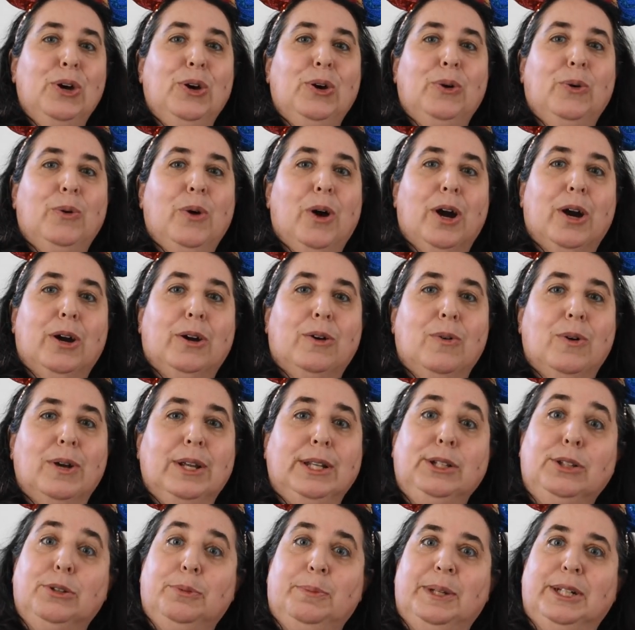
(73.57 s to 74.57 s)
who are
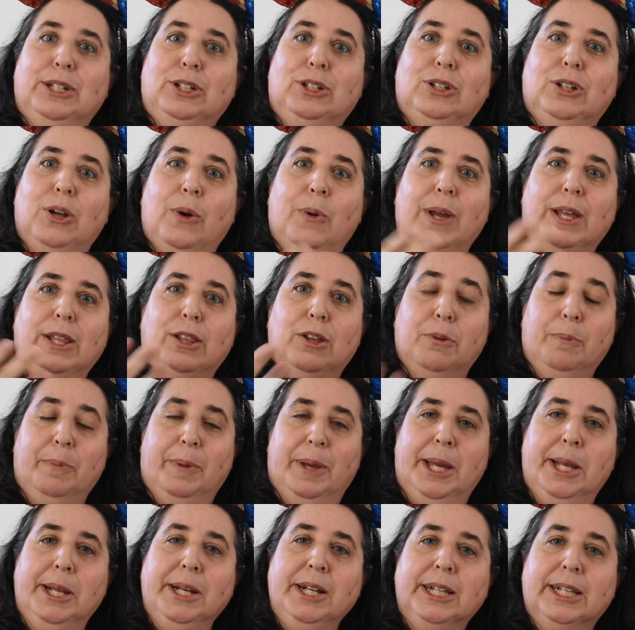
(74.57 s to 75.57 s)
going to be showing their
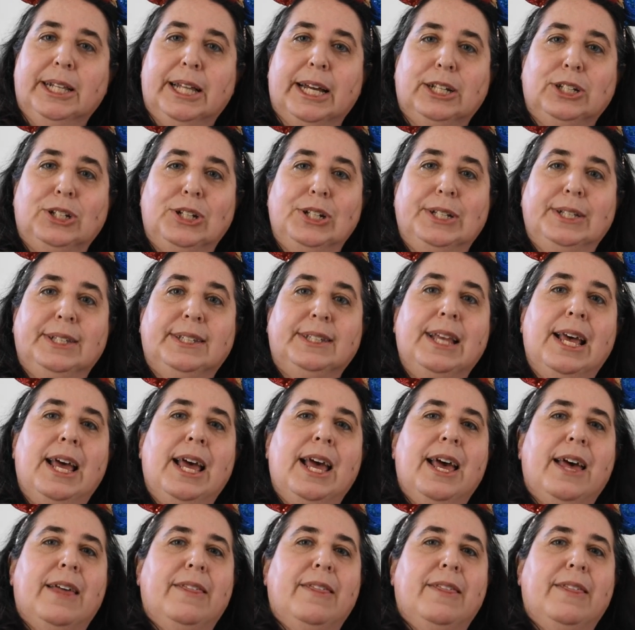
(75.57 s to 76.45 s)
pin collections